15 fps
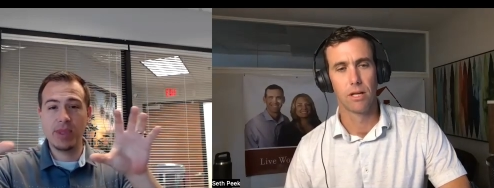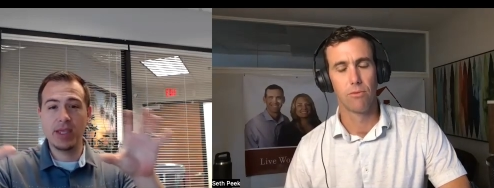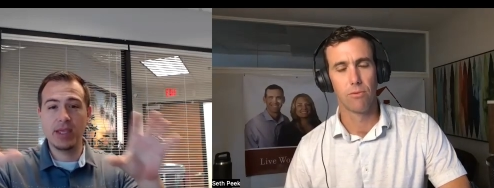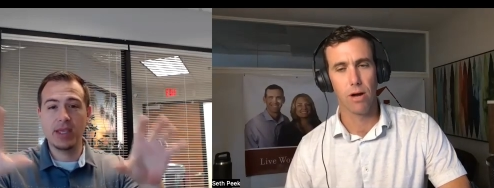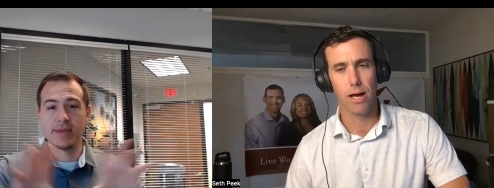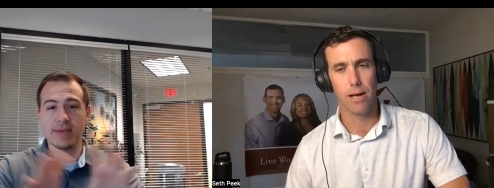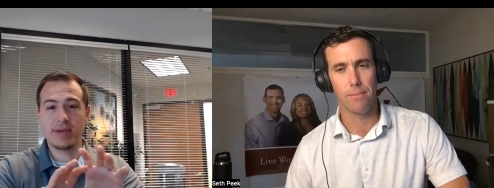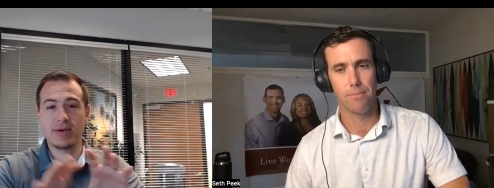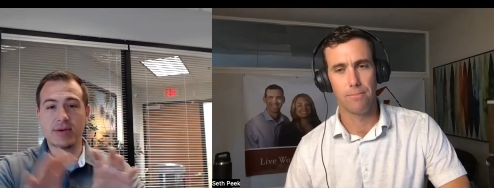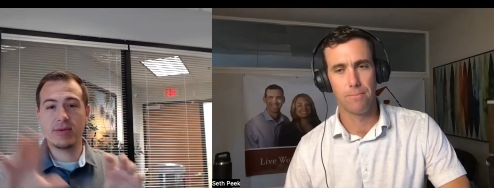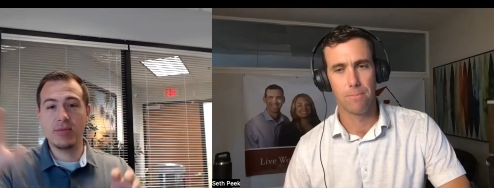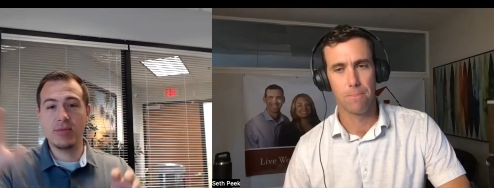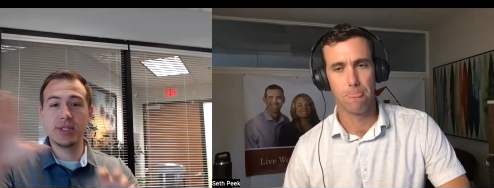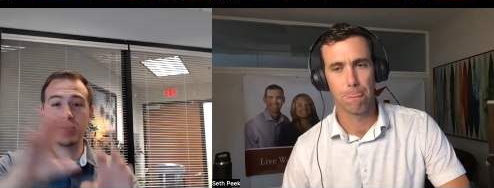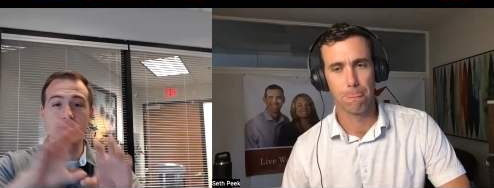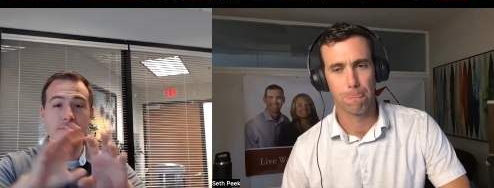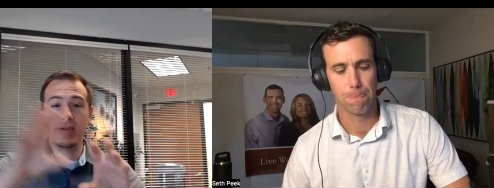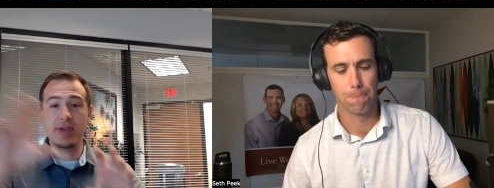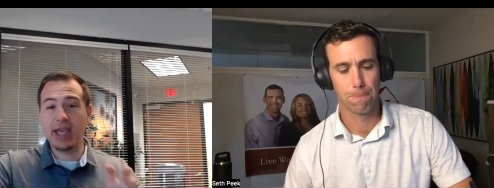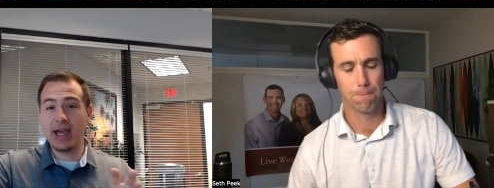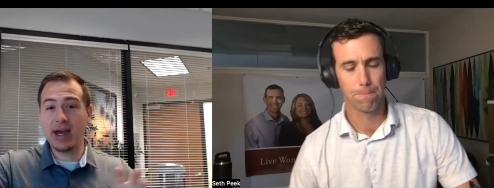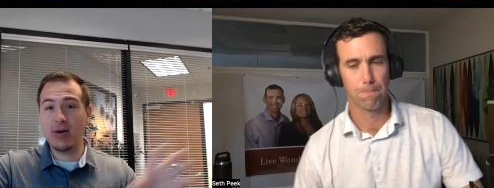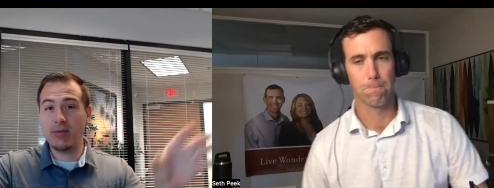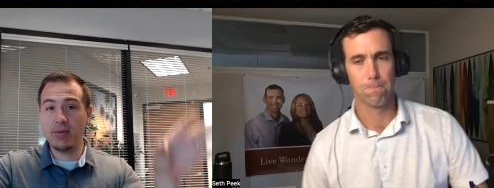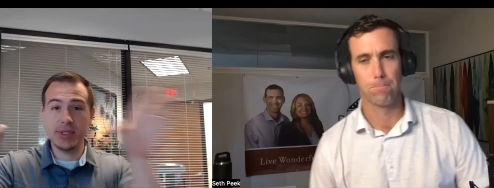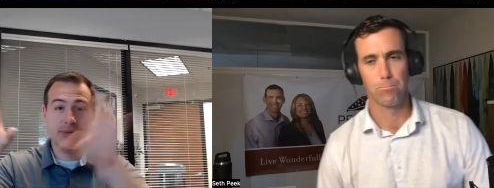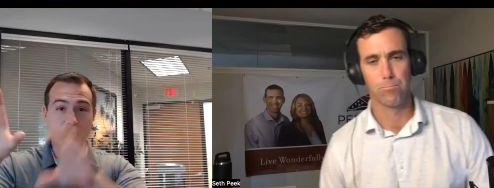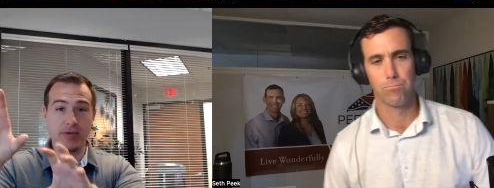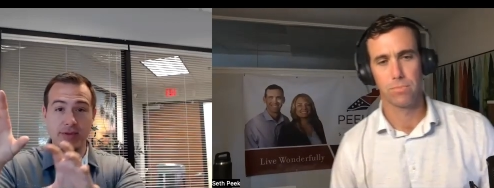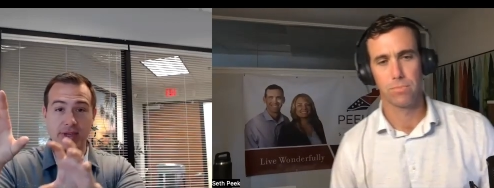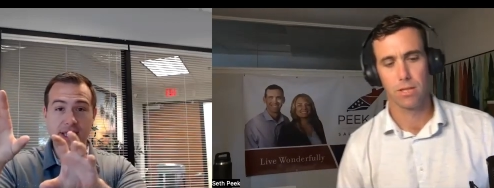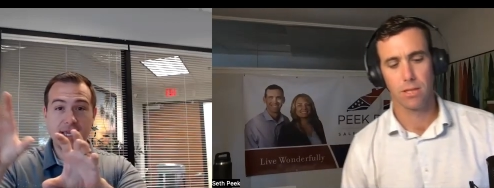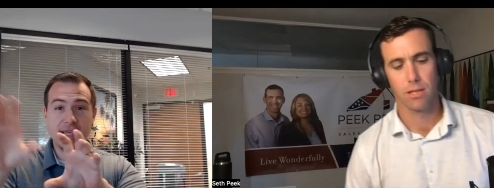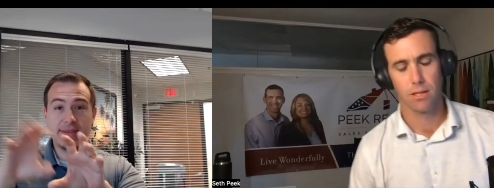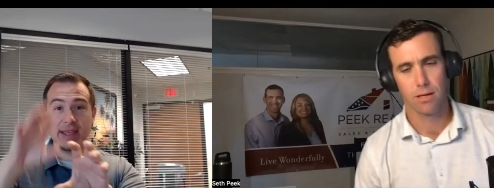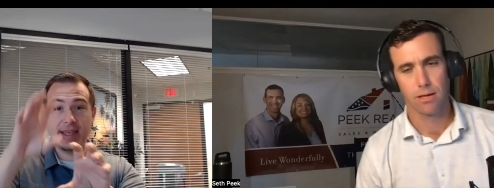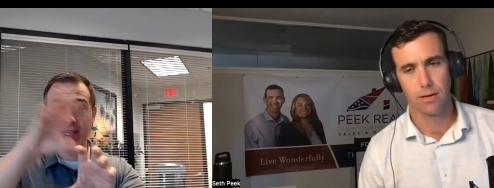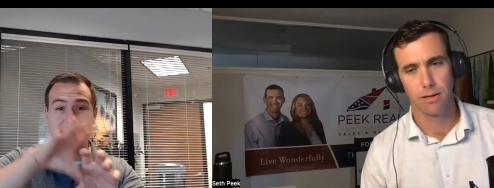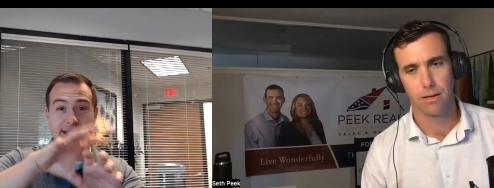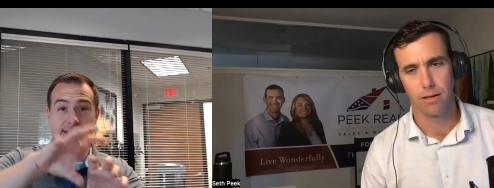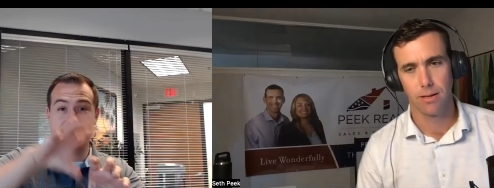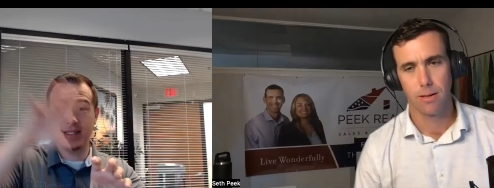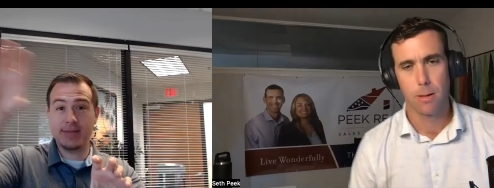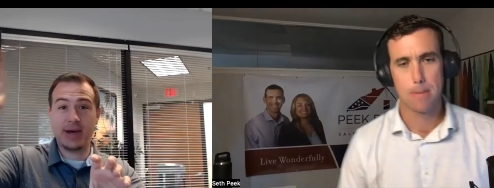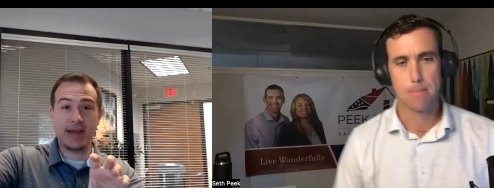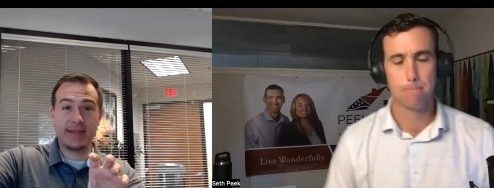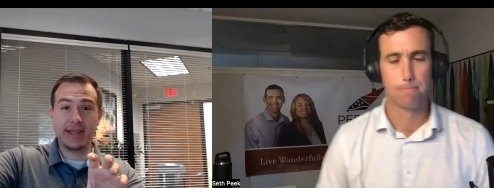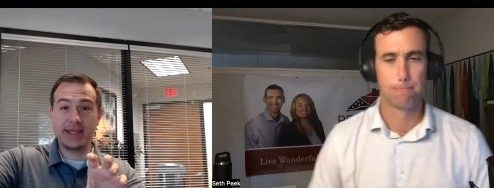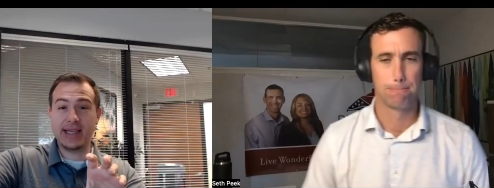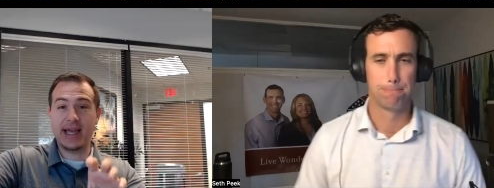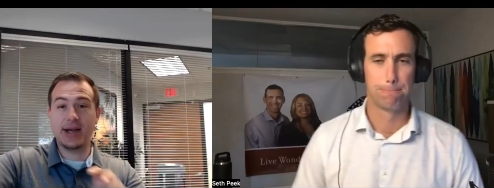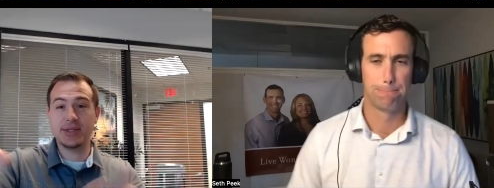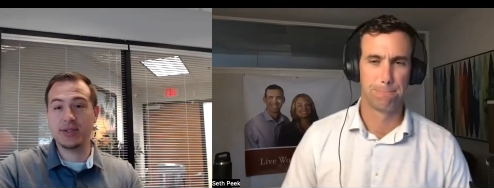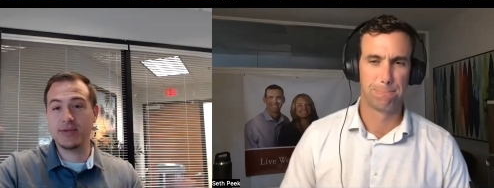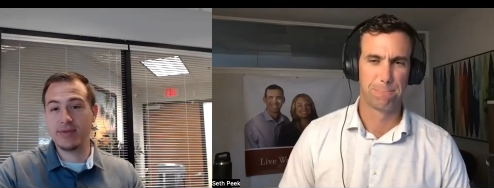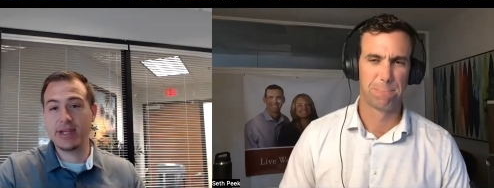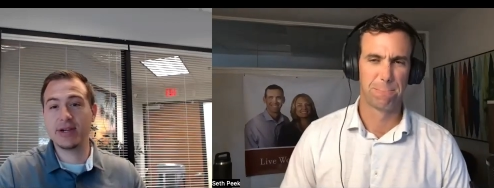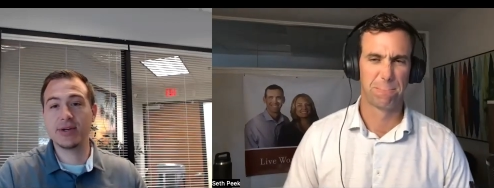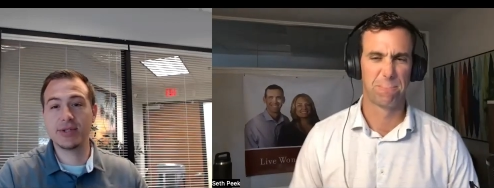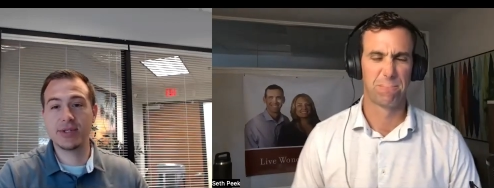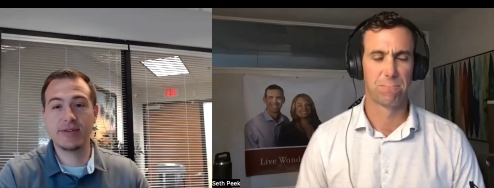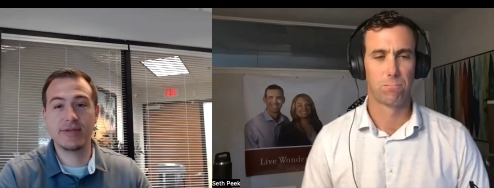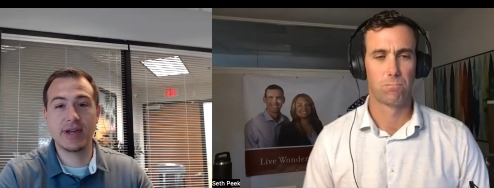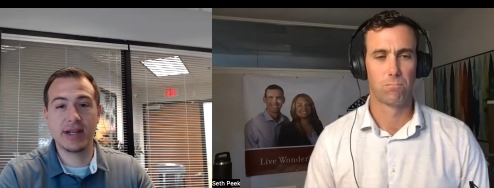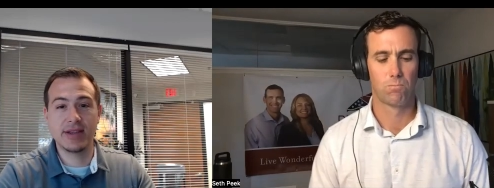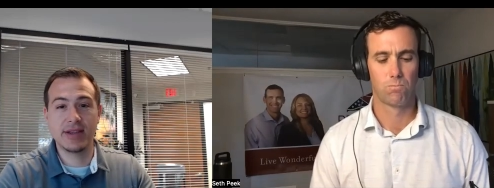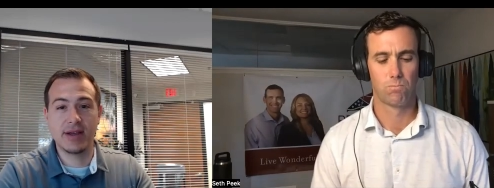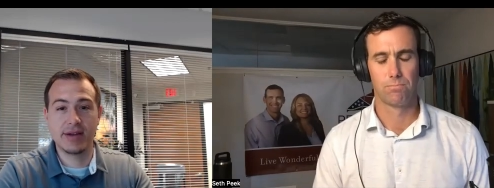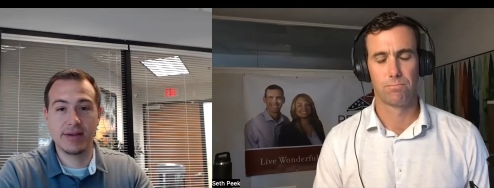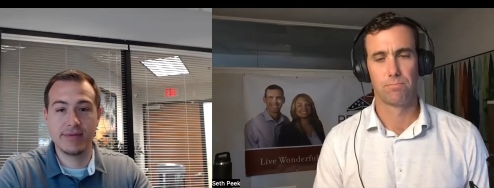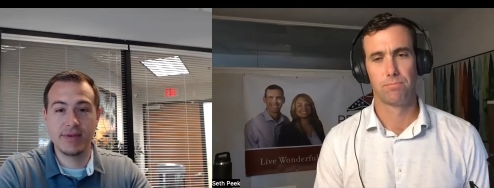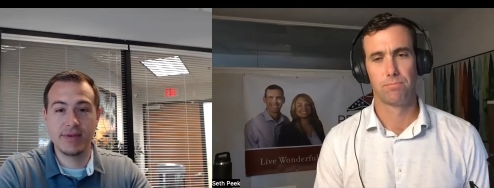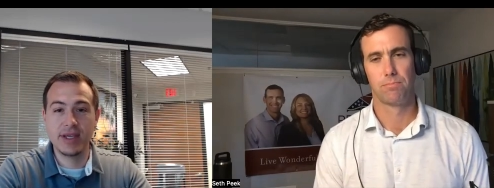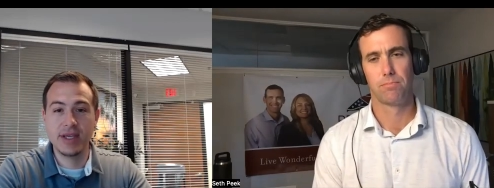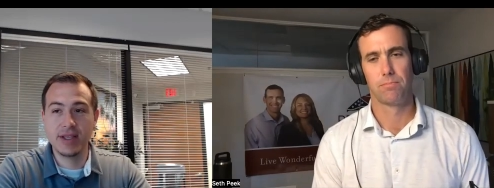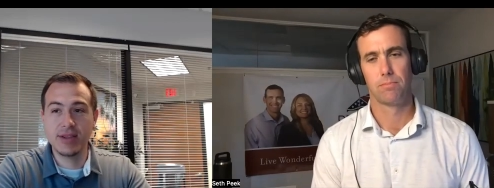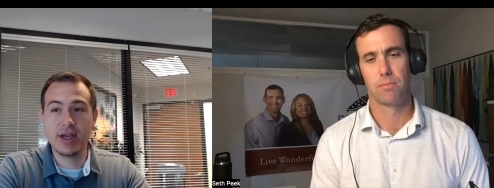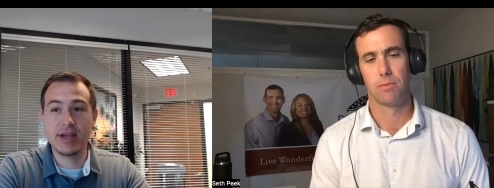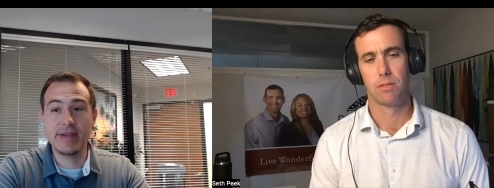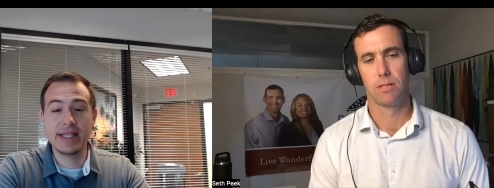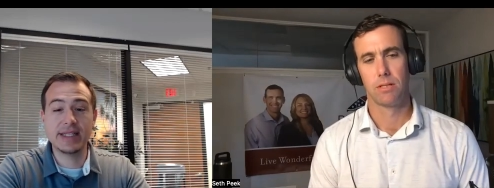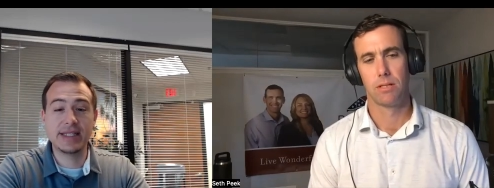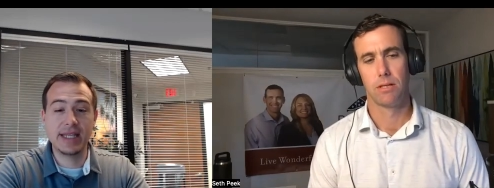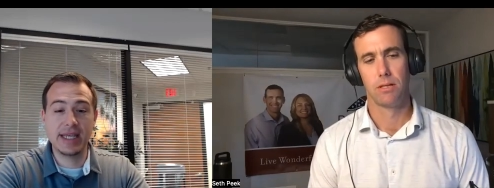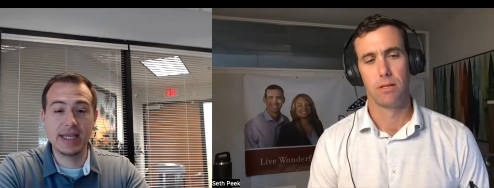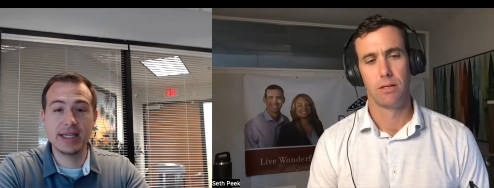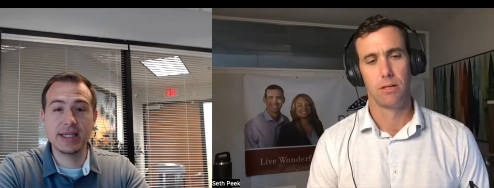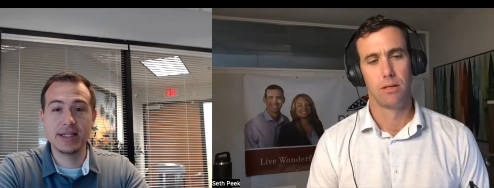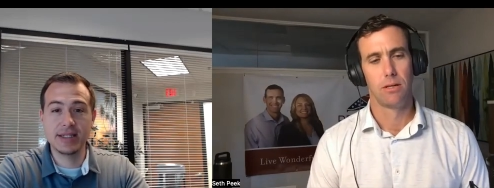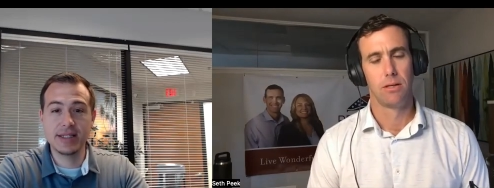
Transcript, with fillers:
Speaker 1: Right. That are, one's moving out, one's moving in. They need to buy this house over here, so you've got a lot of a lot of at stake.